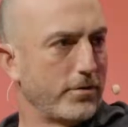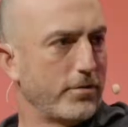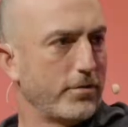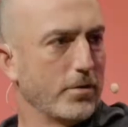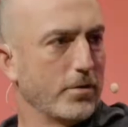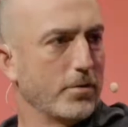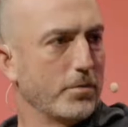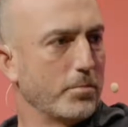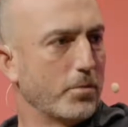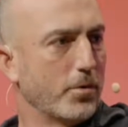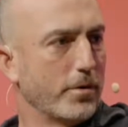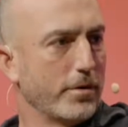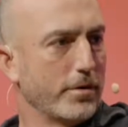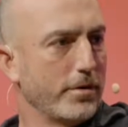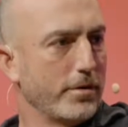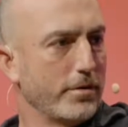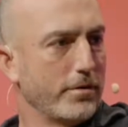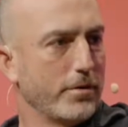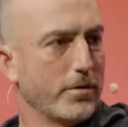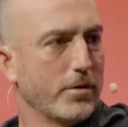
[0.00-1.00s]
is so important.
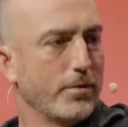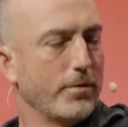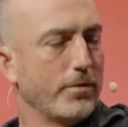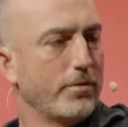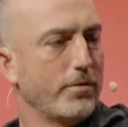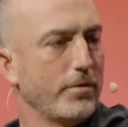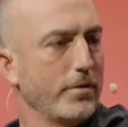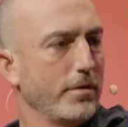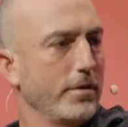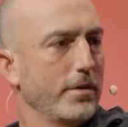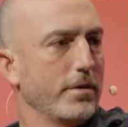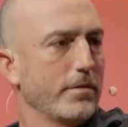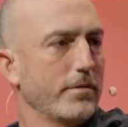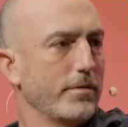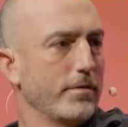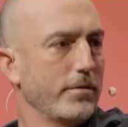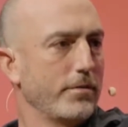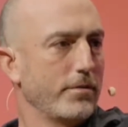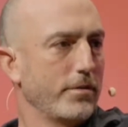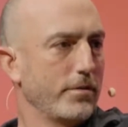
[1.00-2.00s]
You're always,
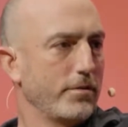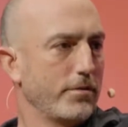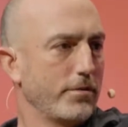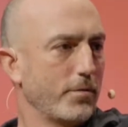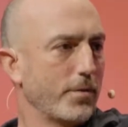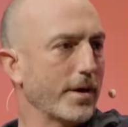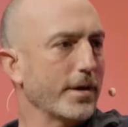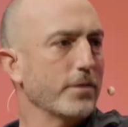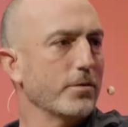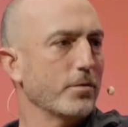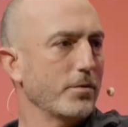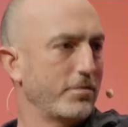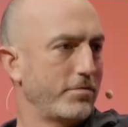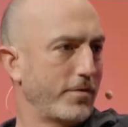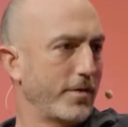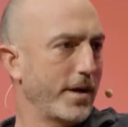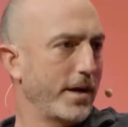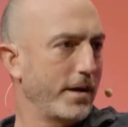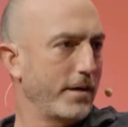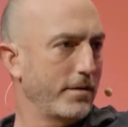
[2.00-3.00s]
it's a regular
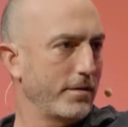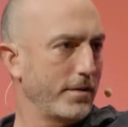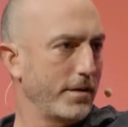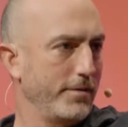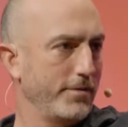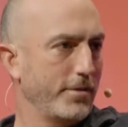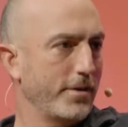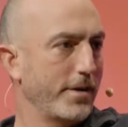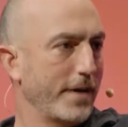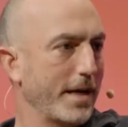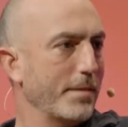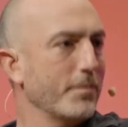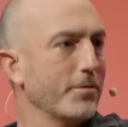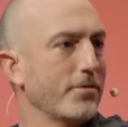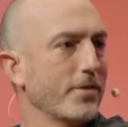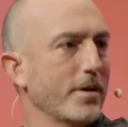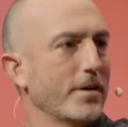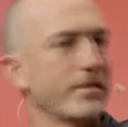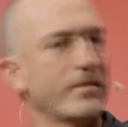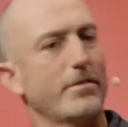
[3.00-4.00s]
refrain, even at
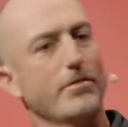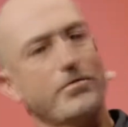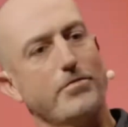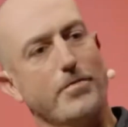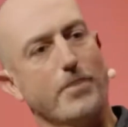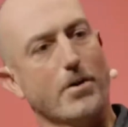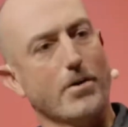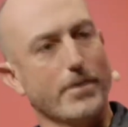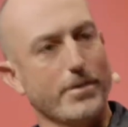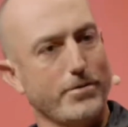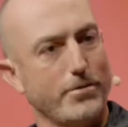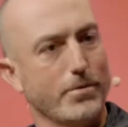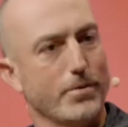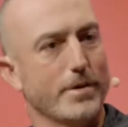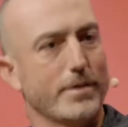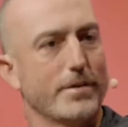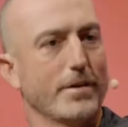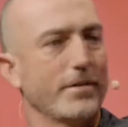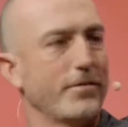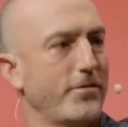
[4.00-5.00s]
Amazon, this far into
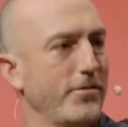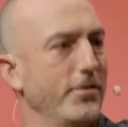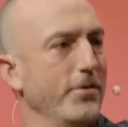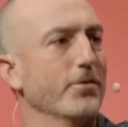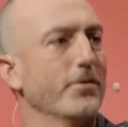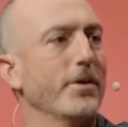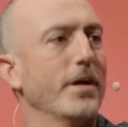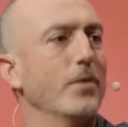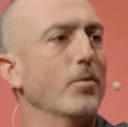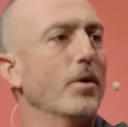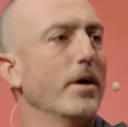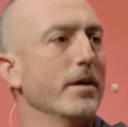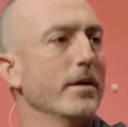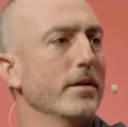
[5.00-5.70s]
it, that it's still day one.